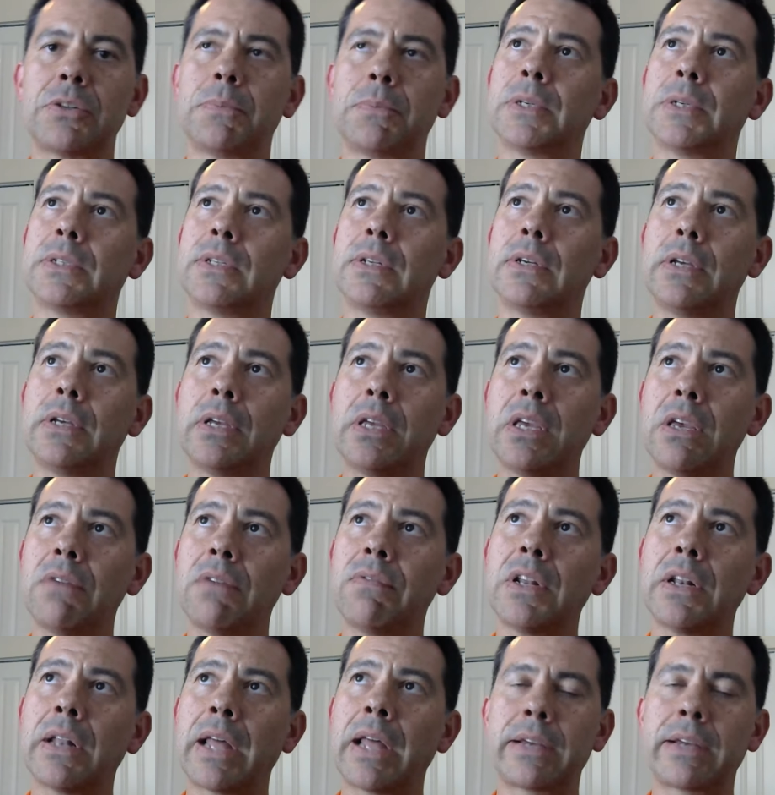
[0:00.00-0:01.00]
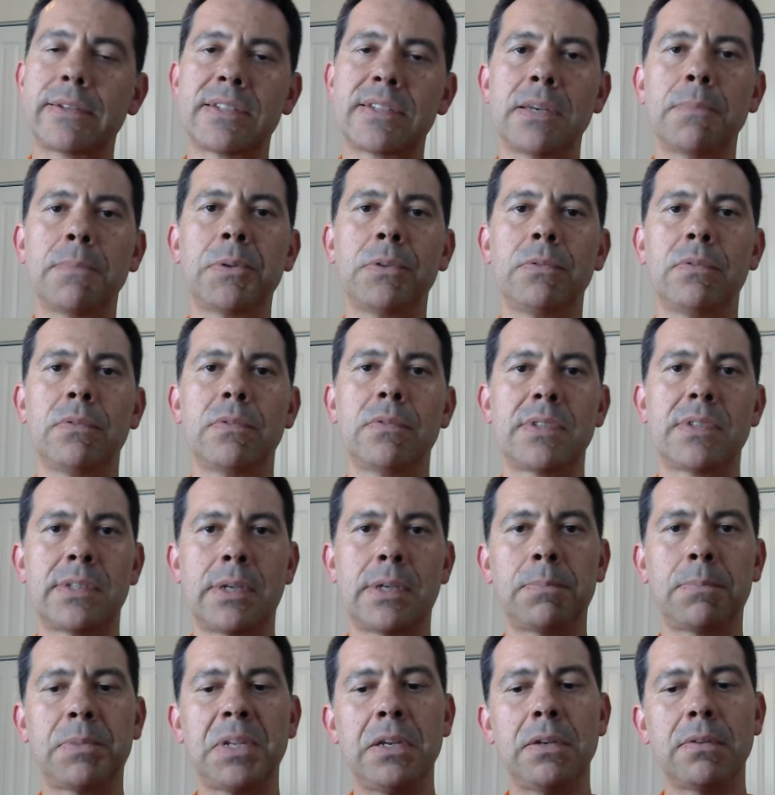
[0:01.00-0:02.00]
but even like something
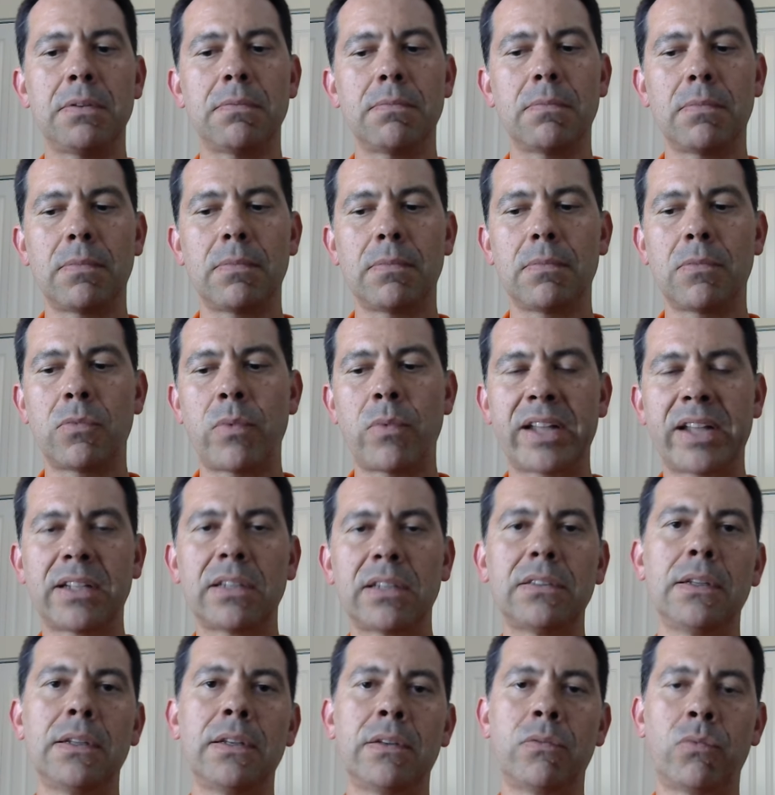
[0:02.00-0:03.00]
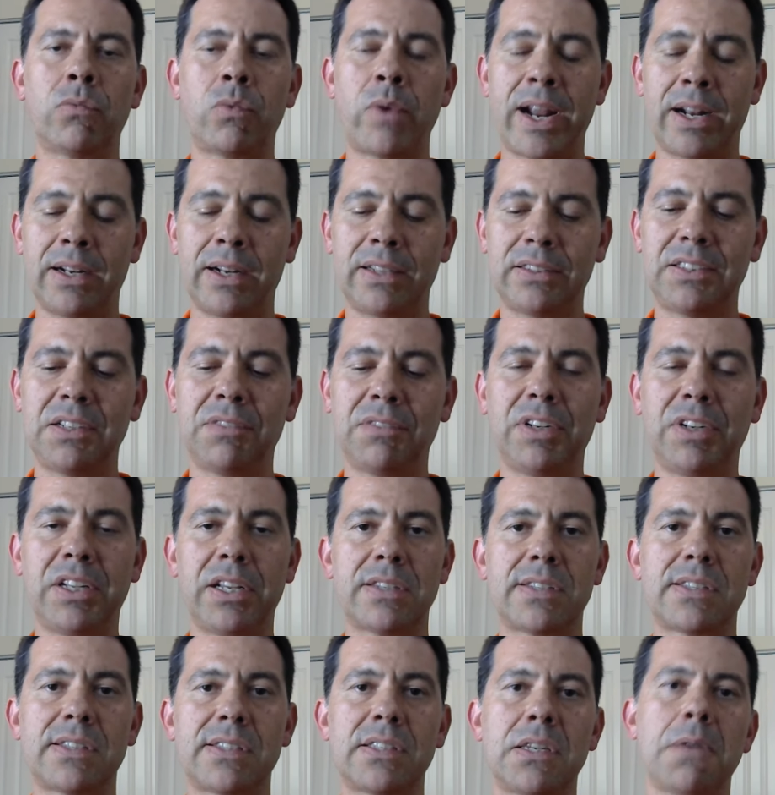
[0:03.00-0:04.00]
something rather relatively
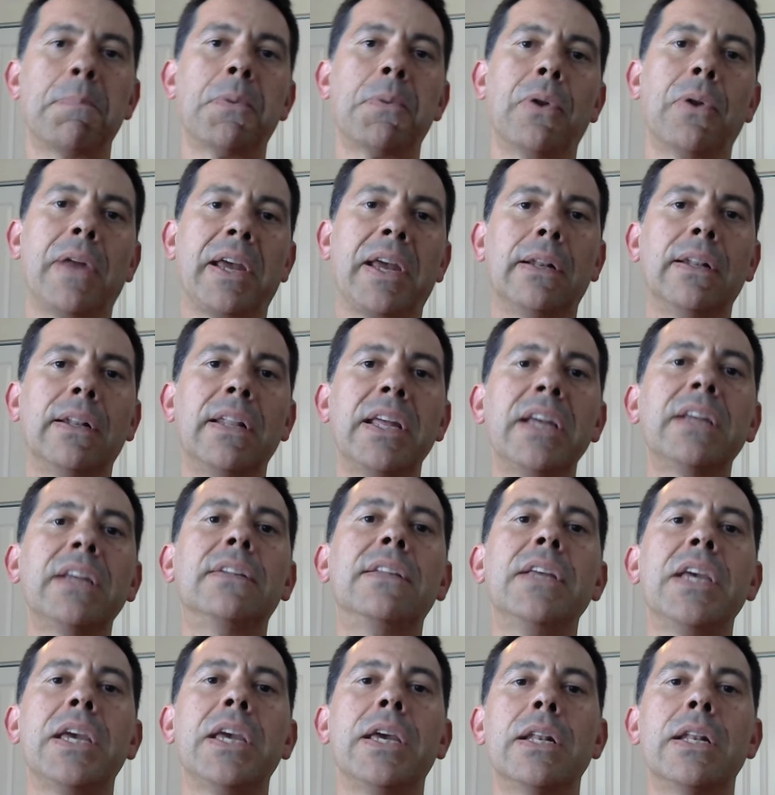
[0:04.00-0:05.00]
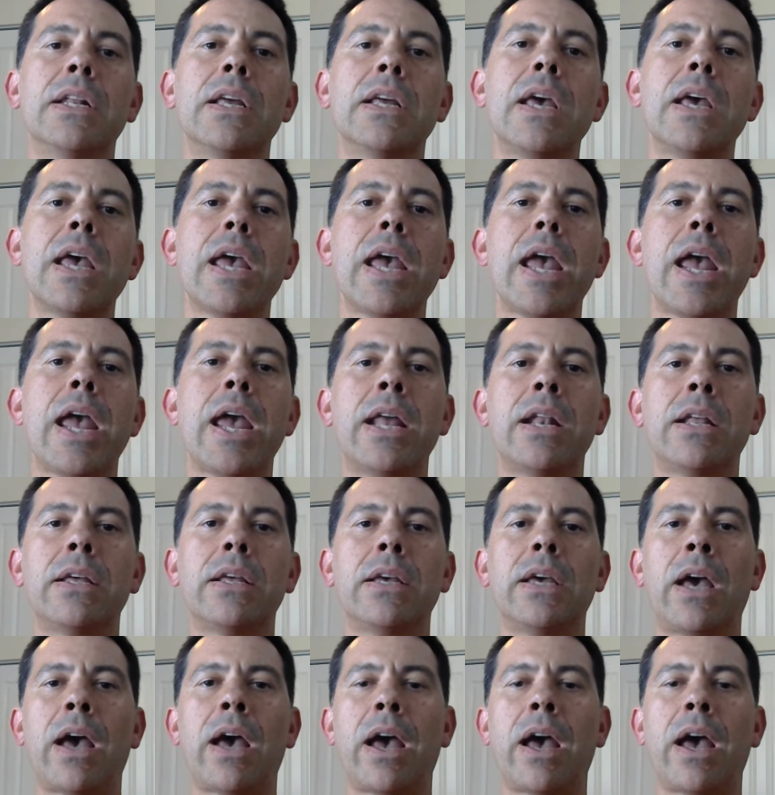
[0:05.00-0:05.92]
simple like LinkedIn, and uh,